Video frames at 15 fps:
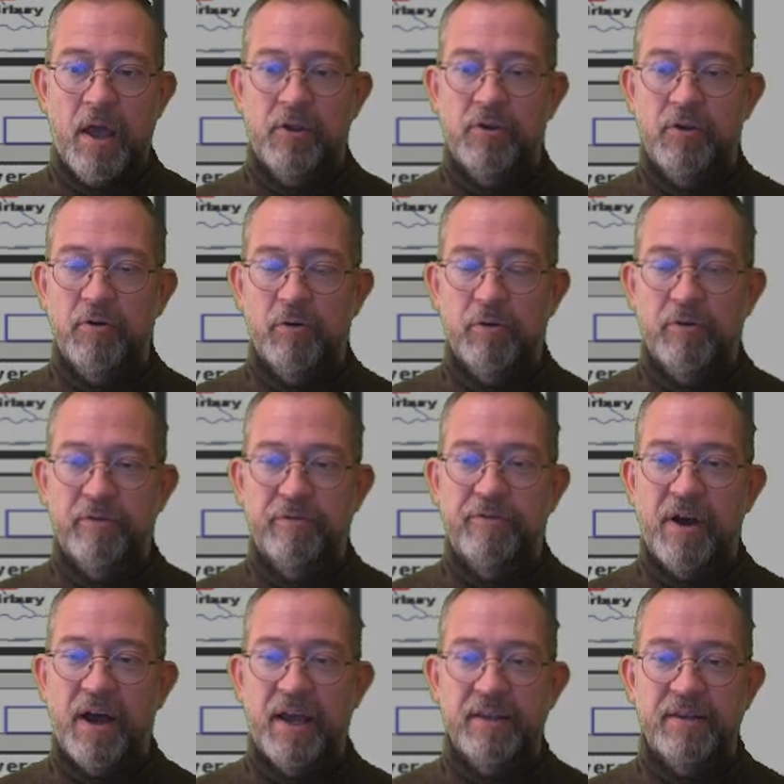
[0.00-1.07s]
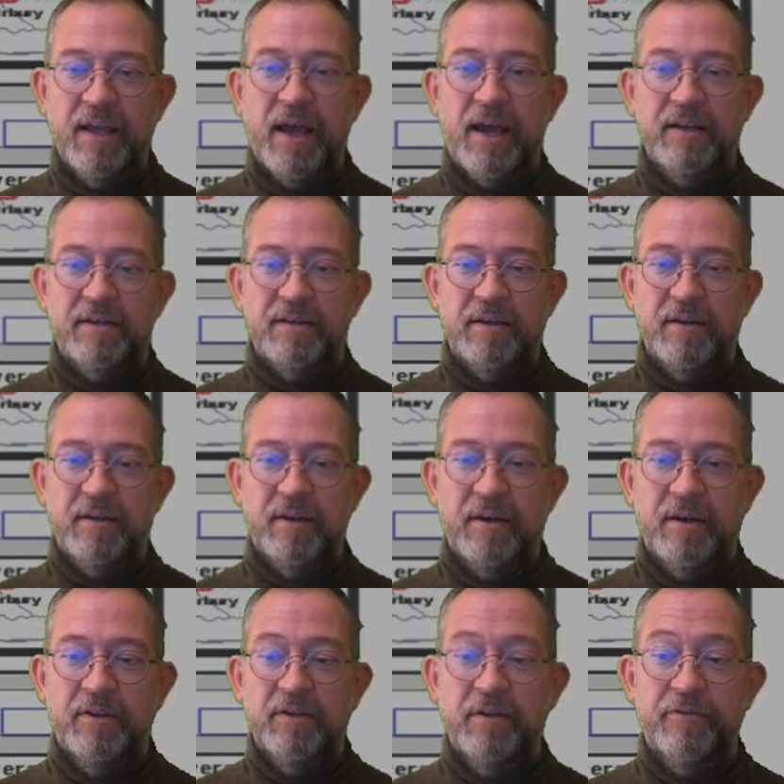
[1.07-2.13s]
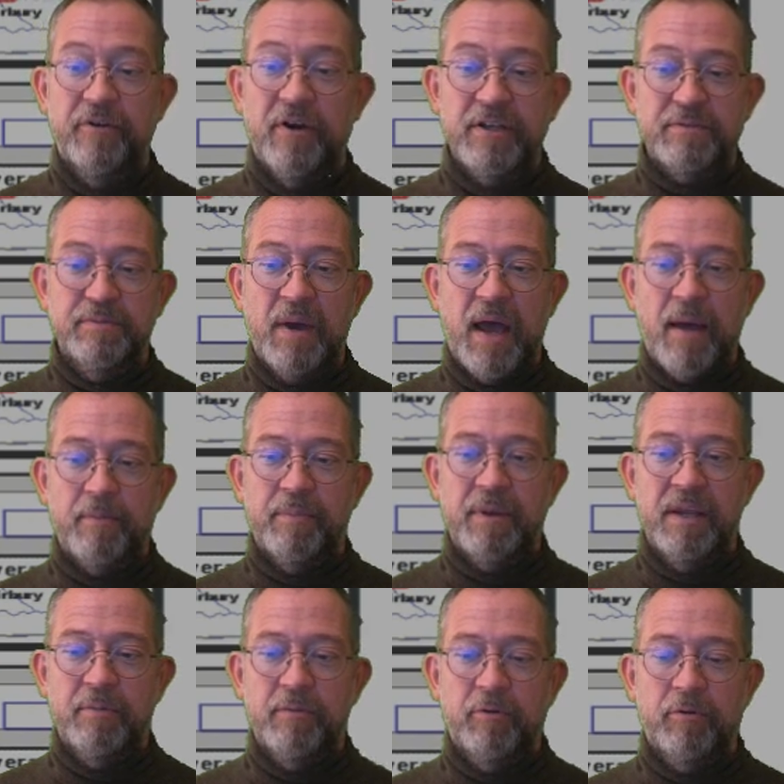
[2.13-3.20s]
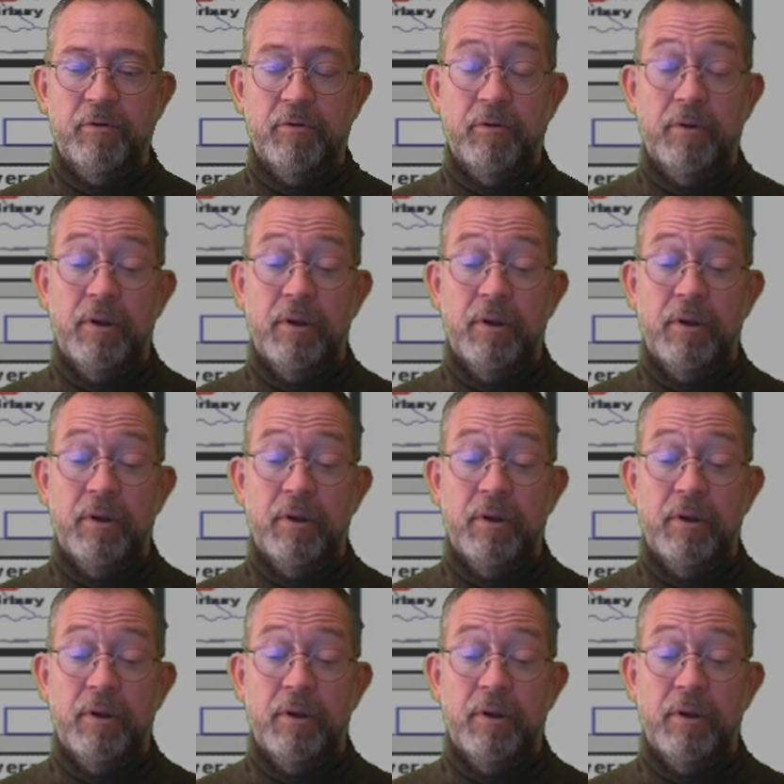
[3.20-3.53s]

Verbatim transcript: You will find that the first map people